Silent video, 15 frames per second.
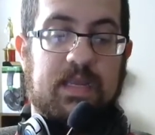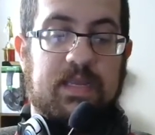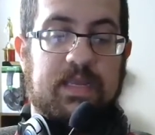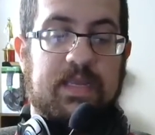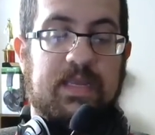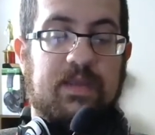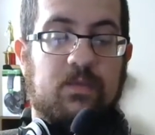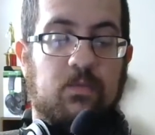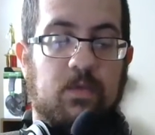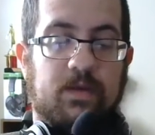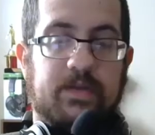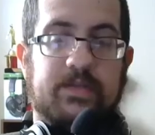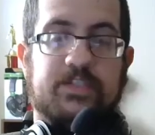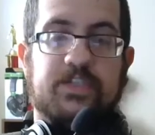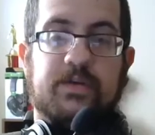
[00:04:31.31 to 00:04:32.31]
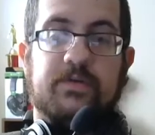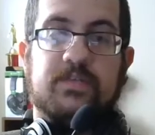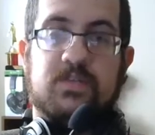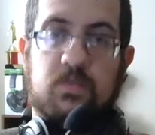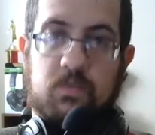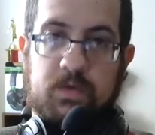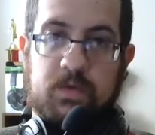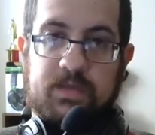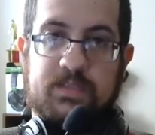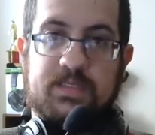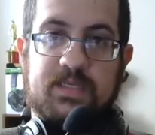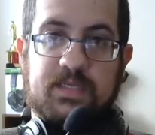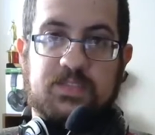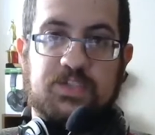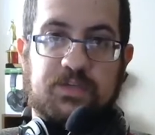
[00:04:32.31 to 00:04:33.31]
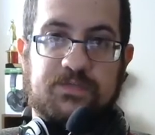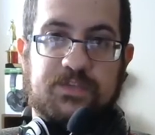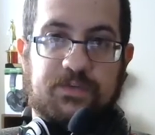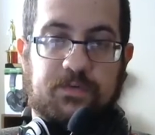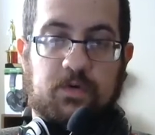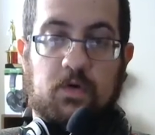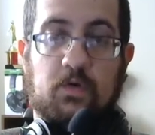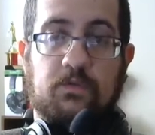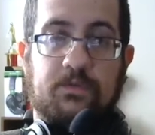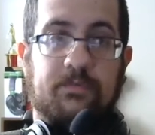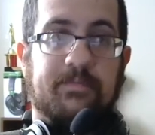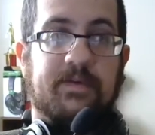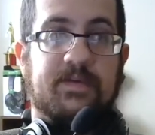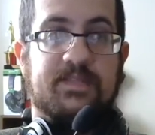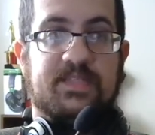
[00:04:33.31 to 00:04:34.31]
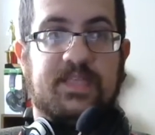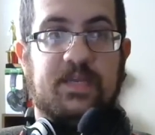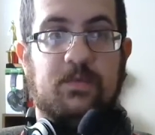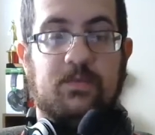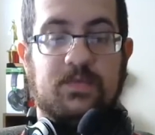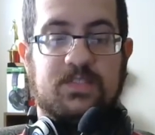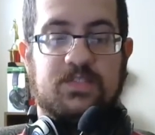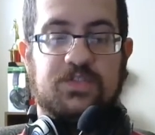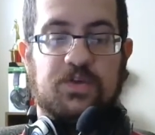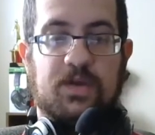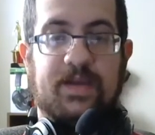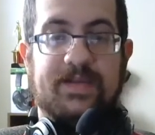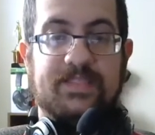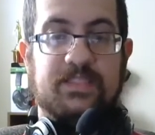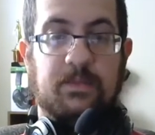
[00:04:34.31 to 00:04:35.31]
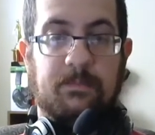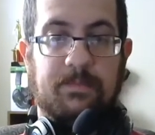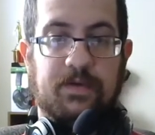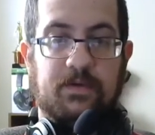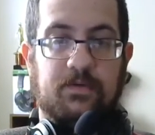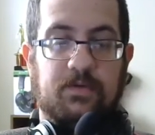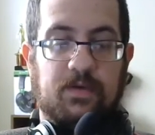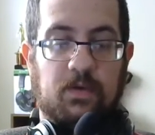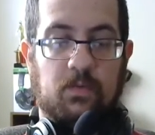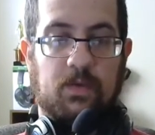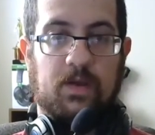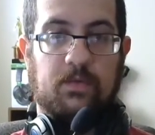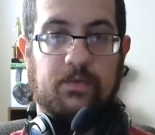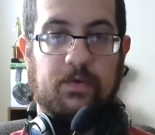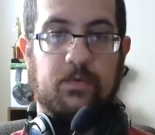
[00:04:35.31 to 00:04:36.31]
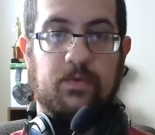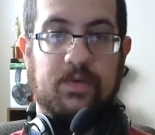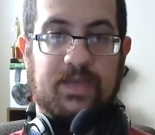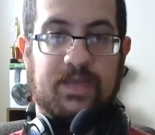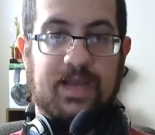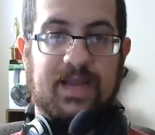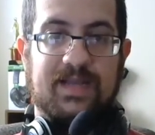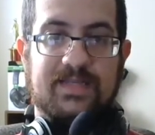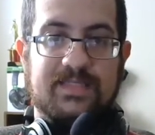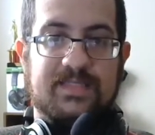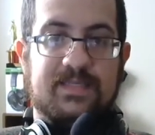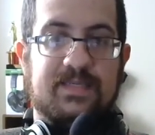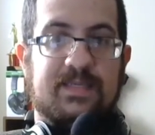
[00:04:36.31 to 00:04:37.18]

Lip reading: he wanted Jarrett to win to get Jeff Jarrett over because he was trying to build around newer guys.